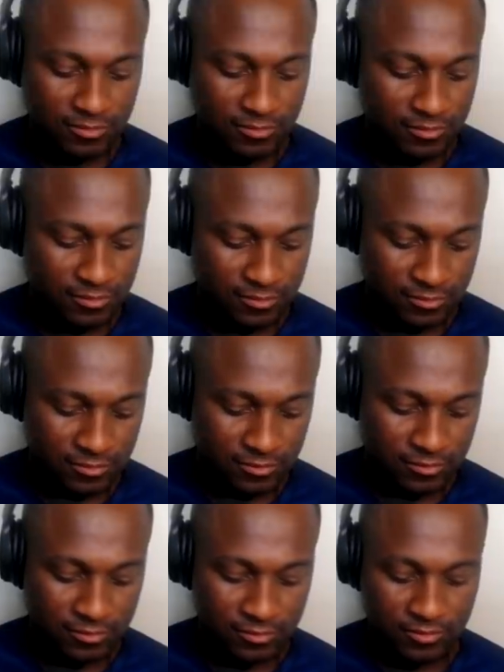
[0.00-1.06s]

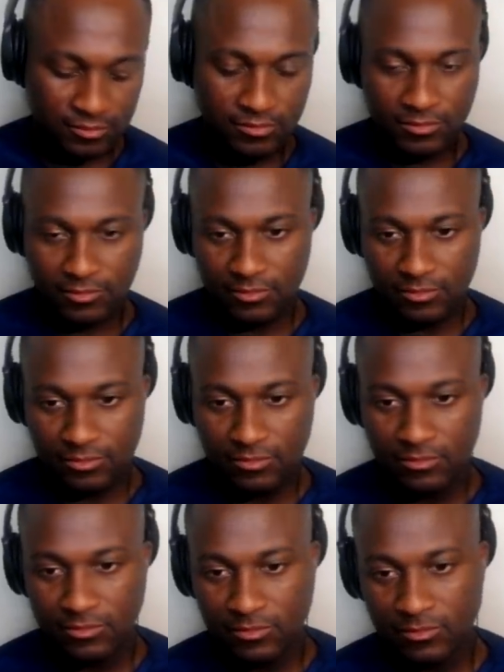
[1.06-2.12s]

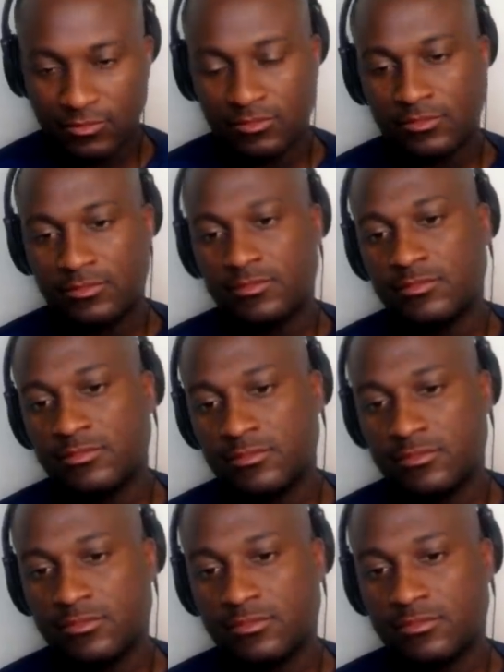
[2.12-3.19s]

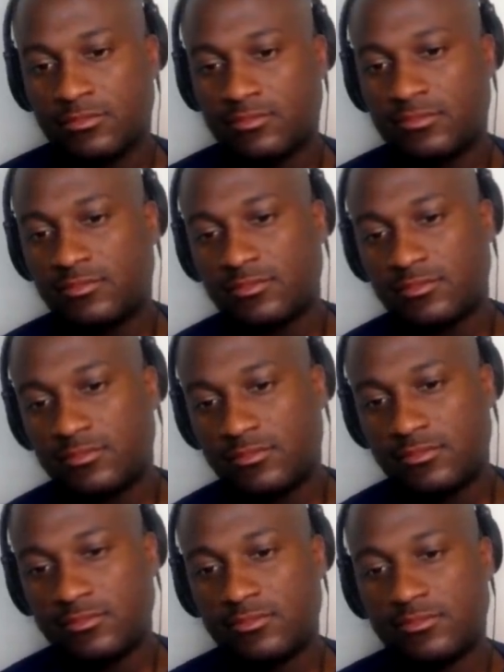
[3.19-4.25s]

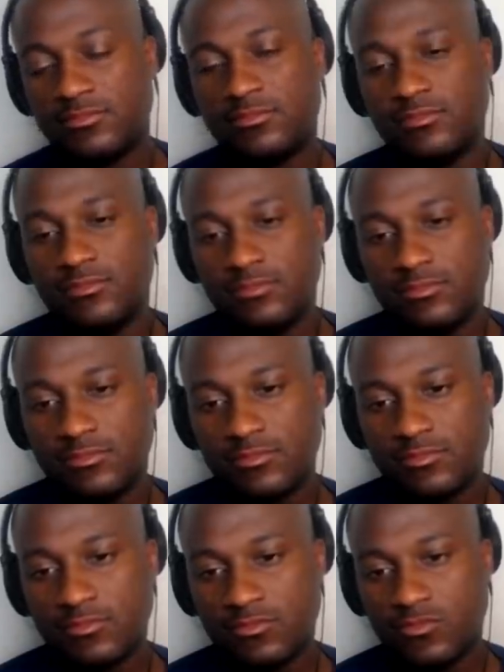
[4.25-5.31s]

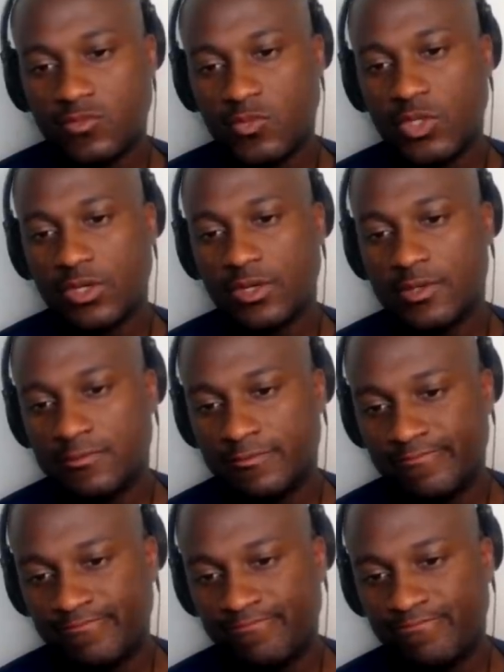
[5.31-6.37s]

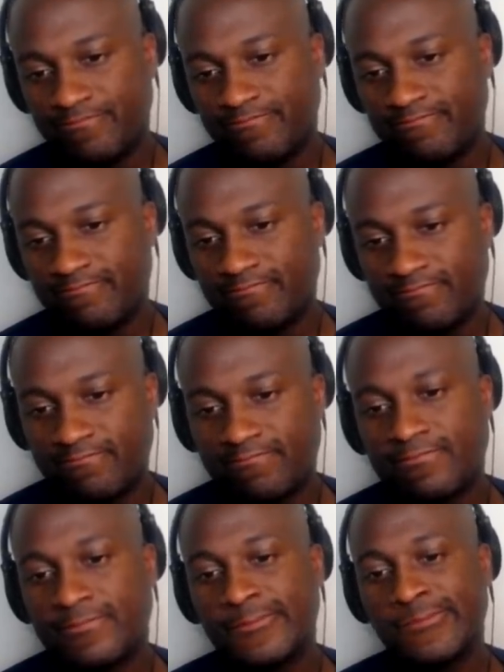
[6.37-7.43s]

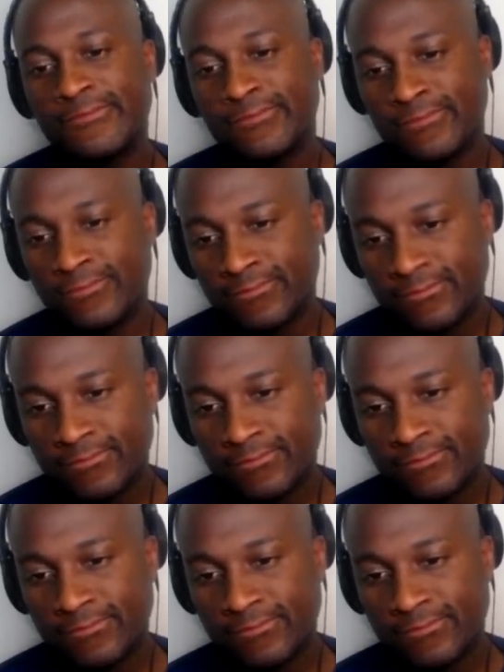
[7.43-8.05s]
No words are spoken by the person on screen.